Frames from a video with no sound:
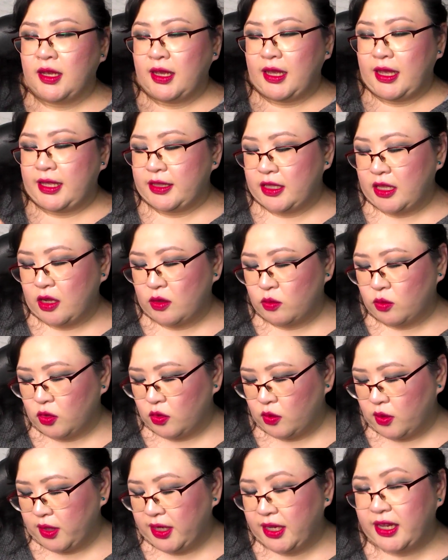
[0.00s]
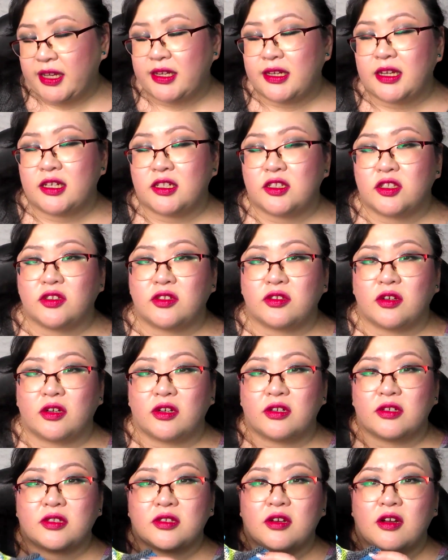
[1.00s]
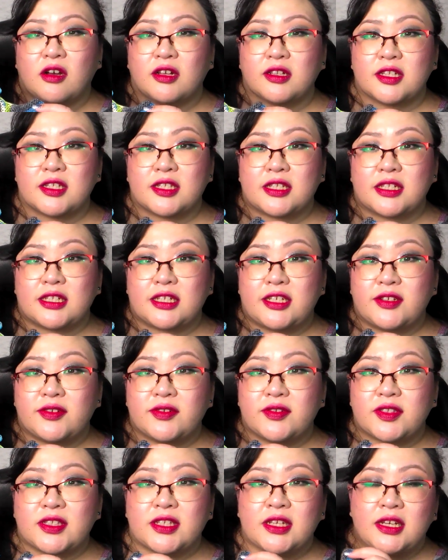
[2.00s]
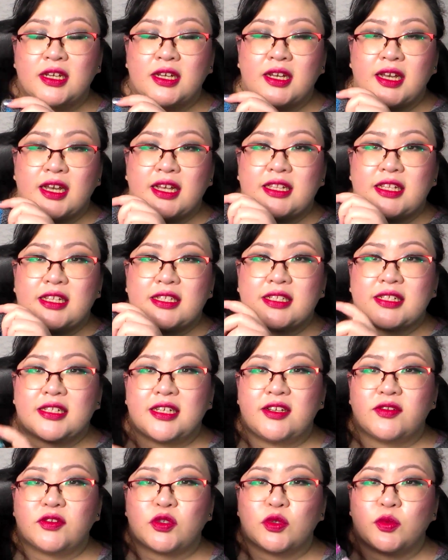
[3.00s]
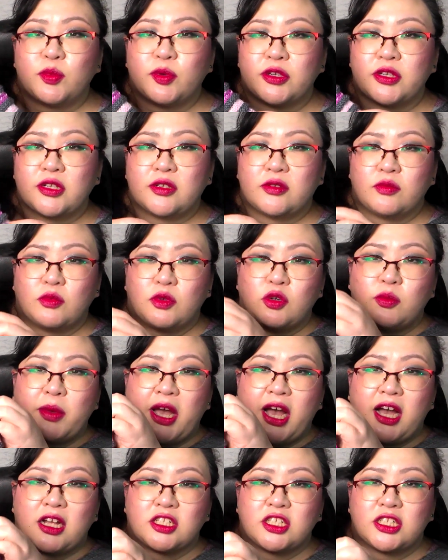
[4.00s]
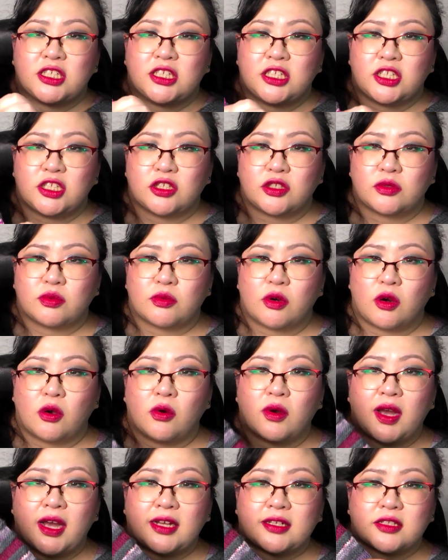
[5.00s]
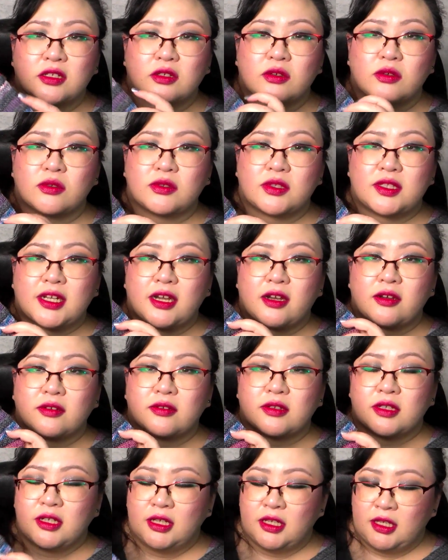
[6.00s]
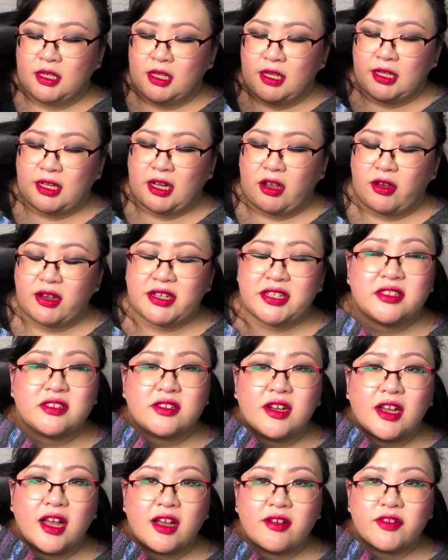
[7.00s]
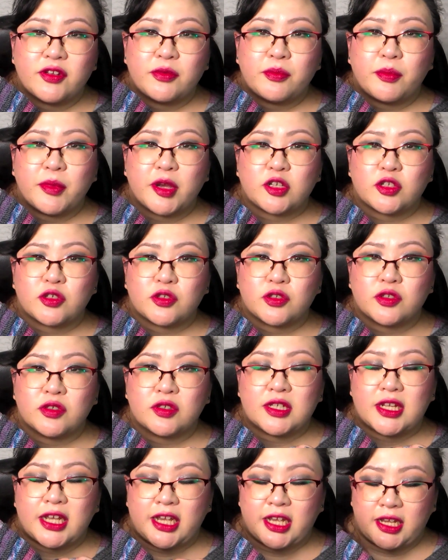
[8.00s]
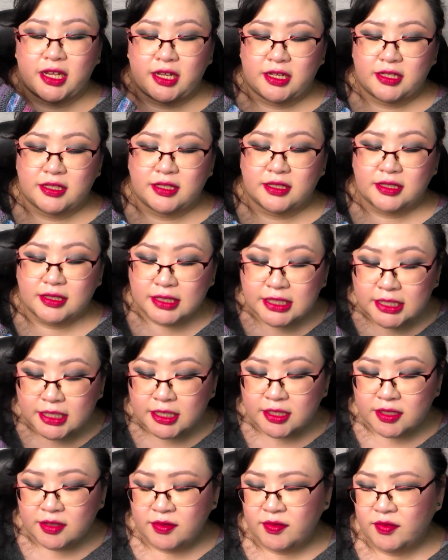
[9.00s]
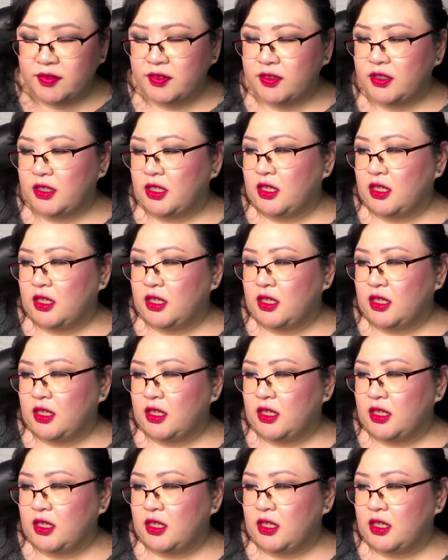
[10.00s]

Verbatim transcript: and then we'll go ahead and start on the sleeves. And the sleeves will, pretty, will match each row as it goes down. Now, I still haven't measured a sleeve